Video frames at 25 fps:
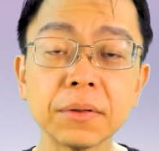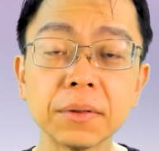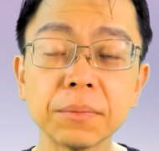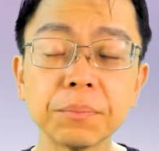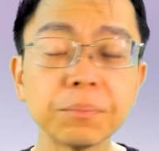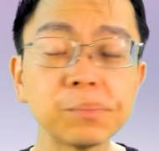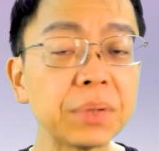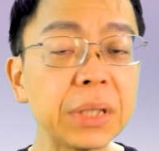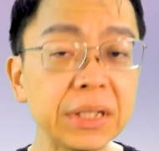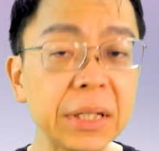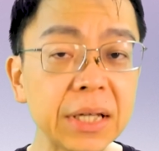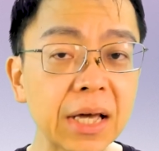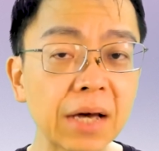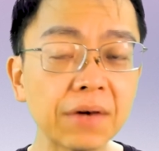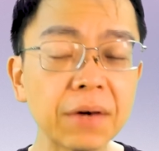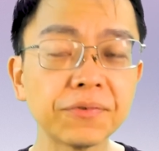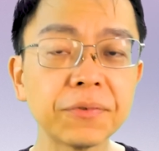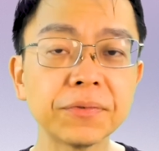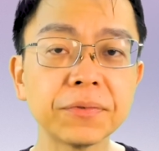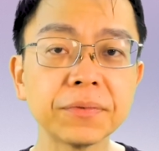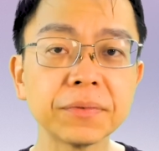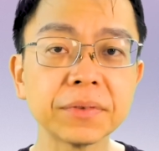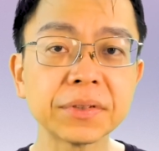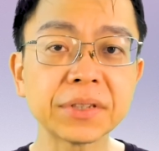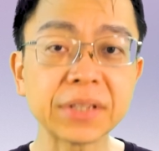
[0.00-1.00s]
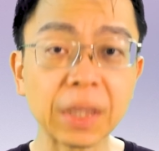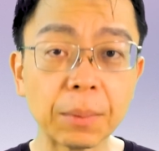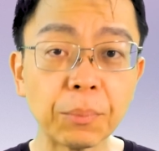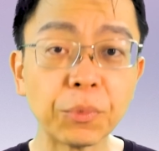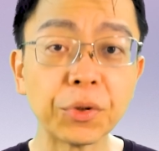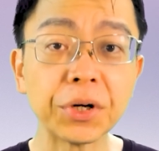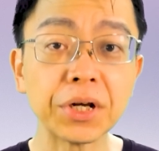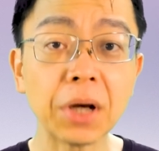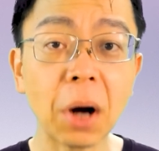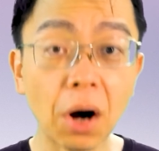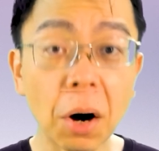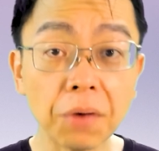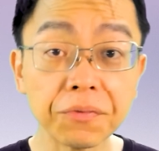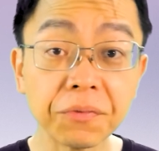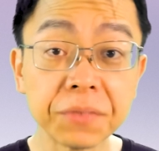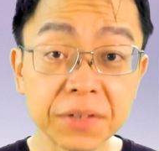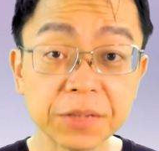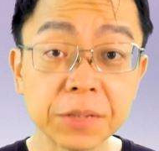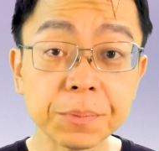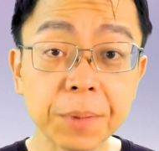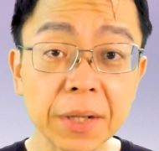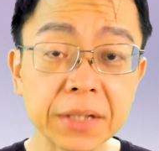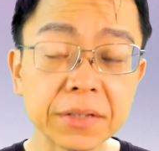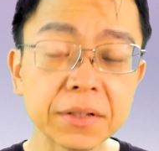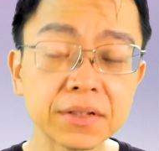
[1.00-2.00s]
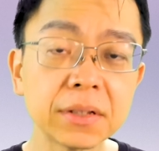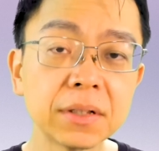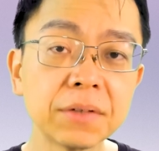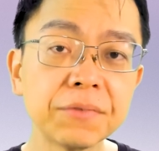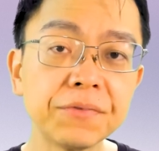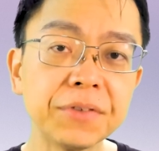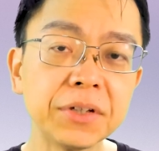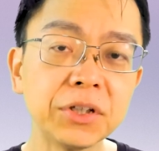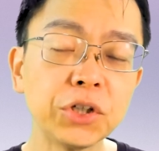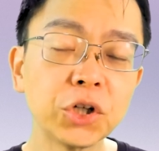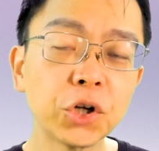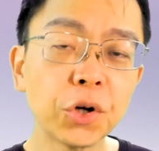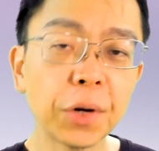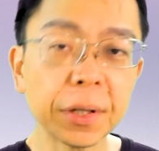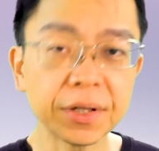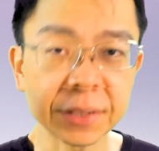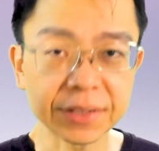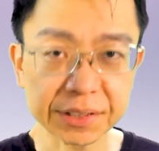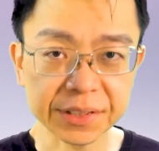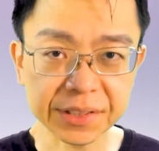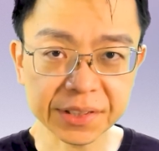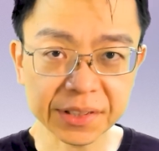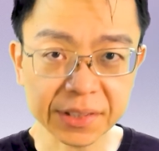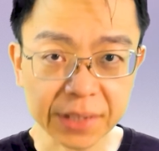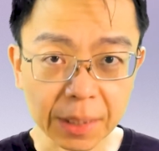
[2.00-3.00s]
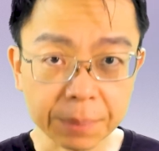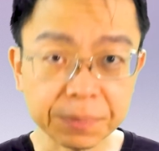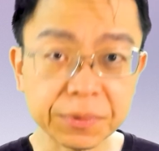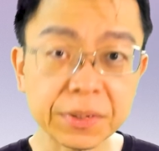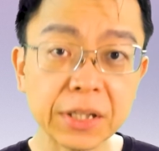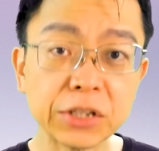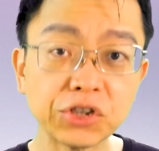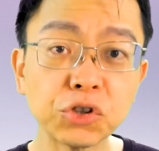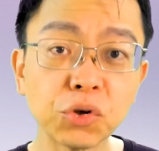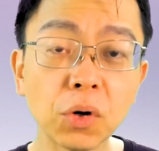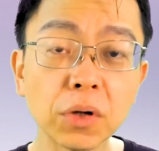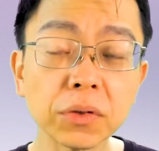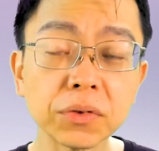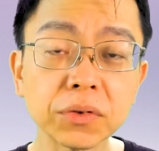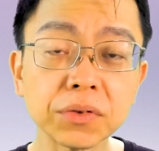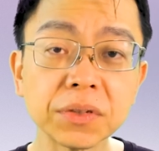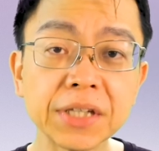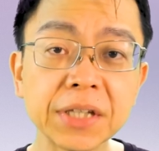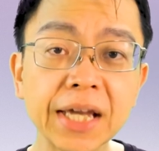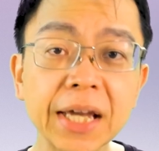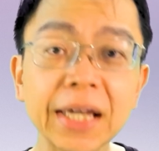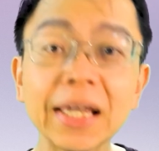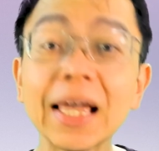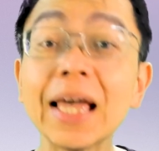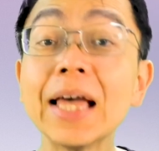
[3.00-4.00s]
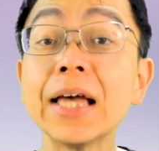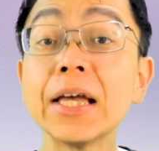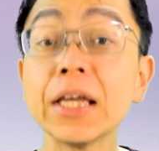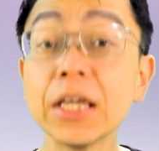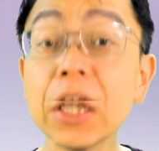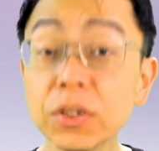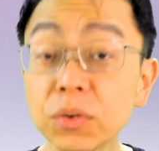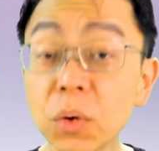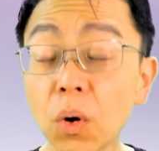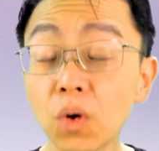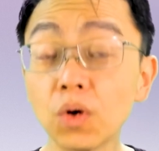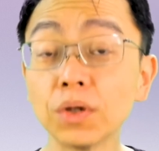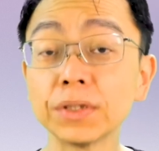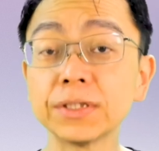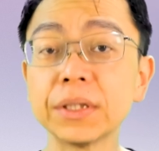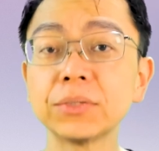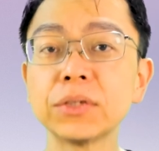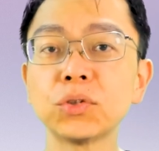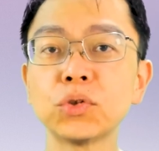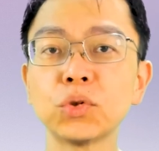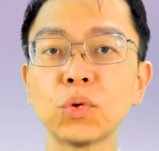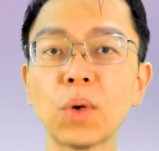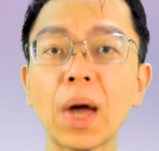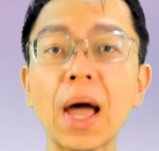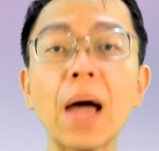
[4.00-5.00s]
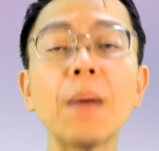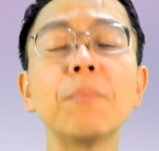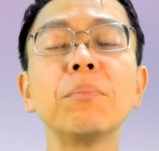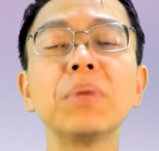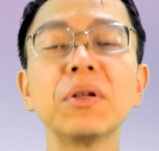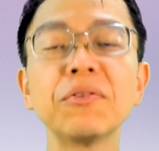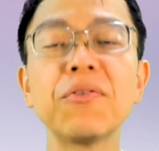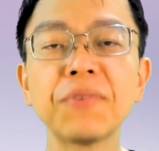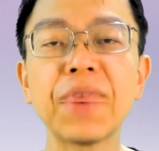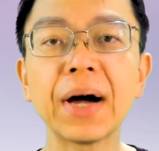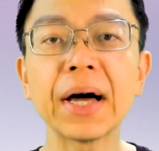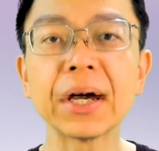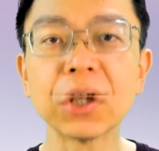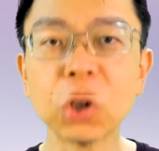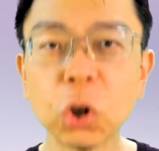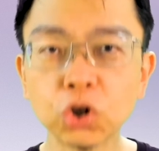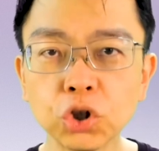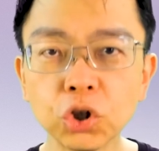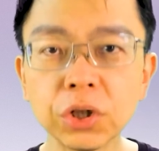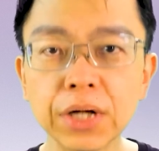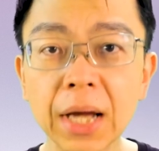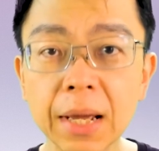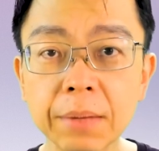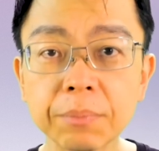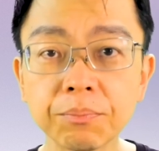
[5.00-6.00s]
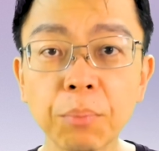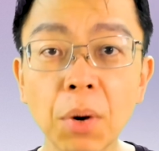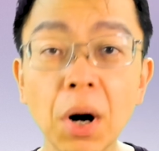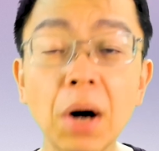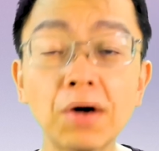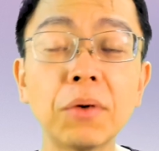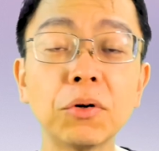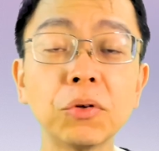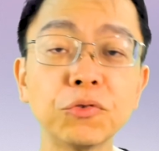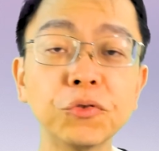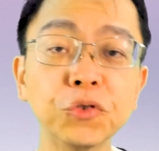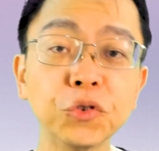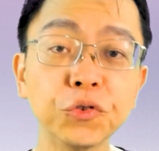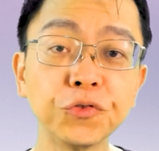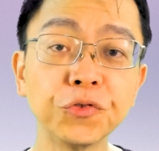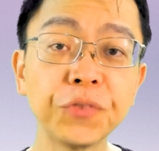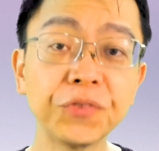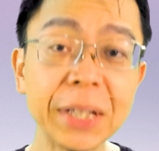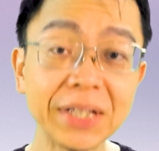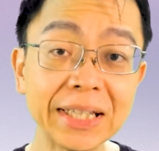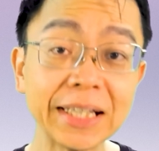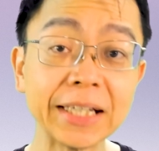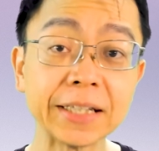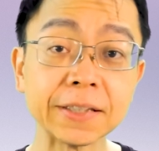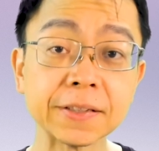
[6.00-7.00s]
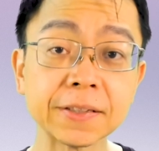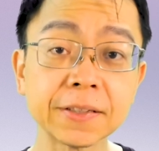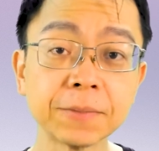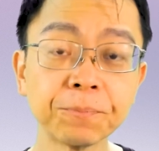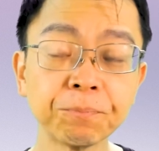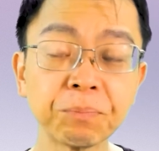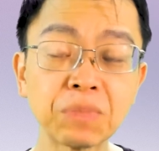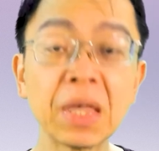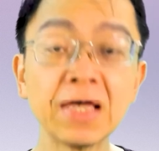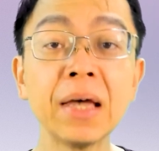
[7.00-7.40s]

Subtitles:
PDF summary of this particular video and the steps that you ought to take in order to amplify good and powerful feelings.